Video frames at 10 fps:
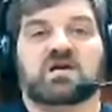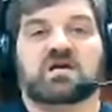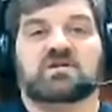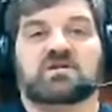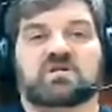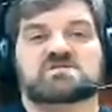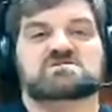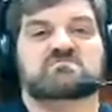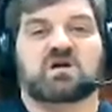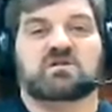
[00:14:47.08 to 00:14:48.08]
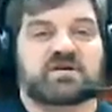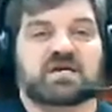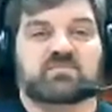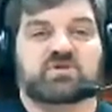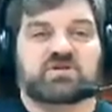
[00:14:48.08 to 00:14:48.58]
You want a smaller
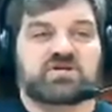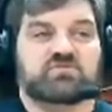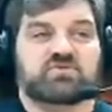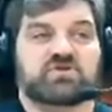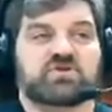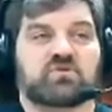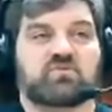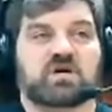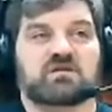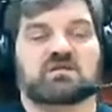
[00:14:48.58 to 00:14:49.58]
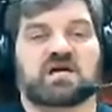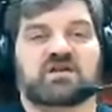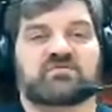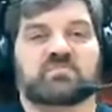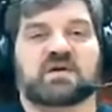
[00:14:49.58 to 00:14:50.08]
hammer. You don't want a lot
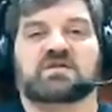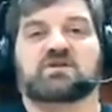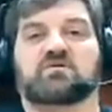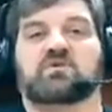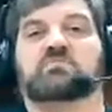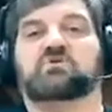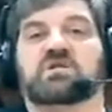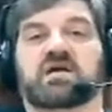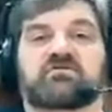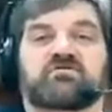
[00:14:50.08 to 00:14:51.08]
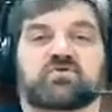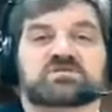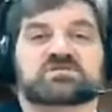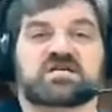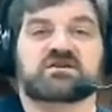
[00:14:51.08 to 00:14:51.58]
of impact. You don't want to put a lot of force
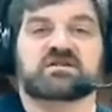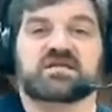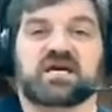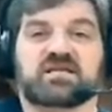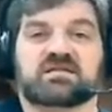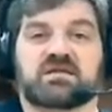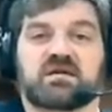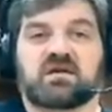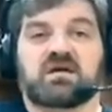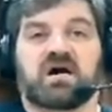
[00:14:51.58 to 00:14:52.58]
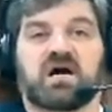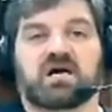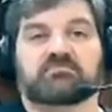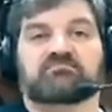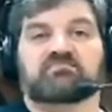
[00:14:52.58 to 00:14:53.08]
in here to dent it.
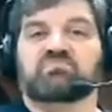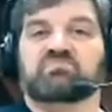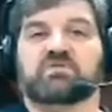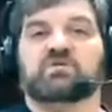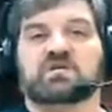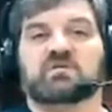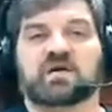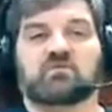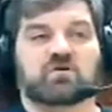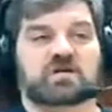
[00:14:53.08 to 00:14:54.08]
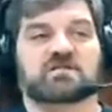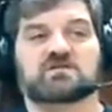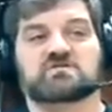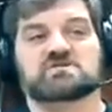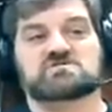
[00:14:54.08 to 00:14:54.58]
play with it a bit, work it
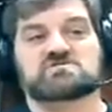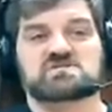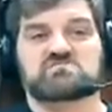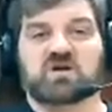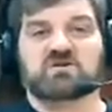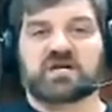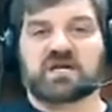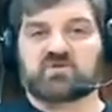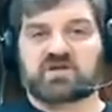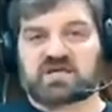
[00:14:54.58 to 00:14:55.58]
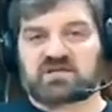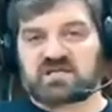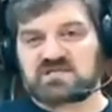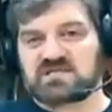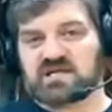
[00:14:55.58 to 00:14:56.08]
loose, use a smaller hammer to get that
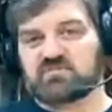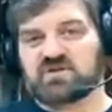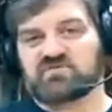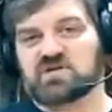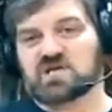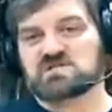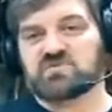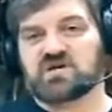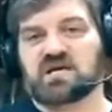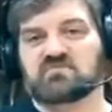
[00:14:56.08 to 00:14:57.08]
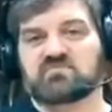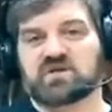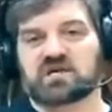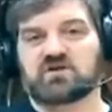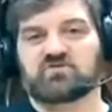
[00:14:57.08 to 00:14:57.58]
slight bit of adjustment,
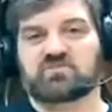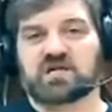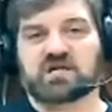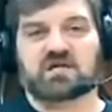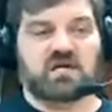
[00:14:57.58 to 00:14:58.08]
and go from there.